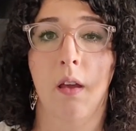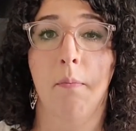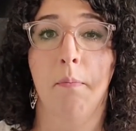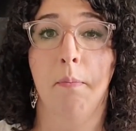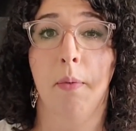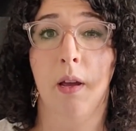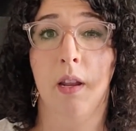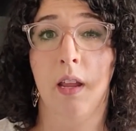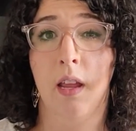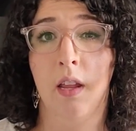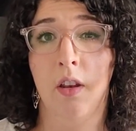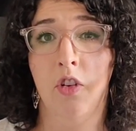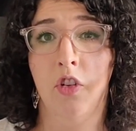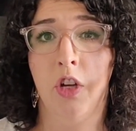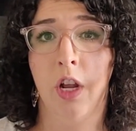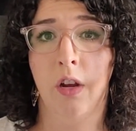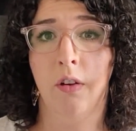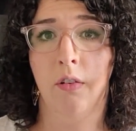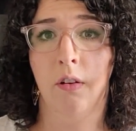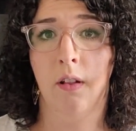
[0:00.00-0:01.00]
But in
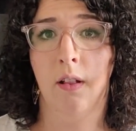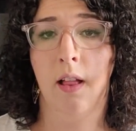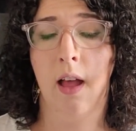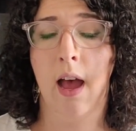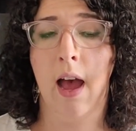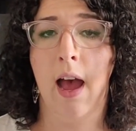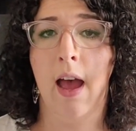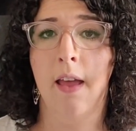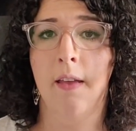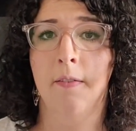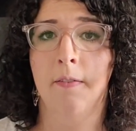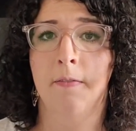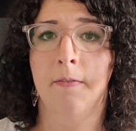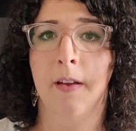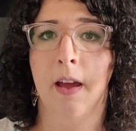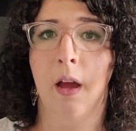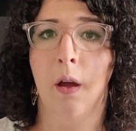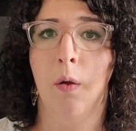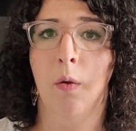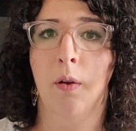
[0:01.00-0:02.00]
general, I've
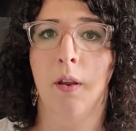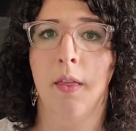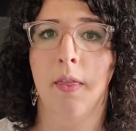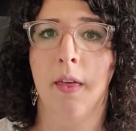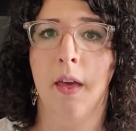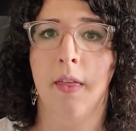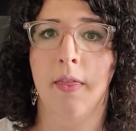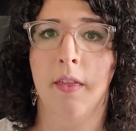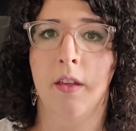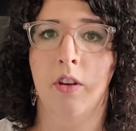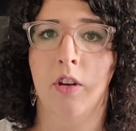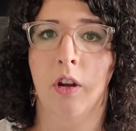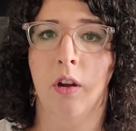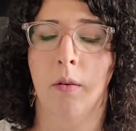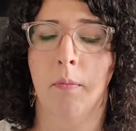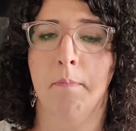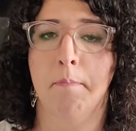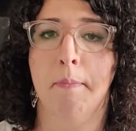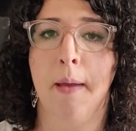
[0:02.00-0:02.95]
found that the term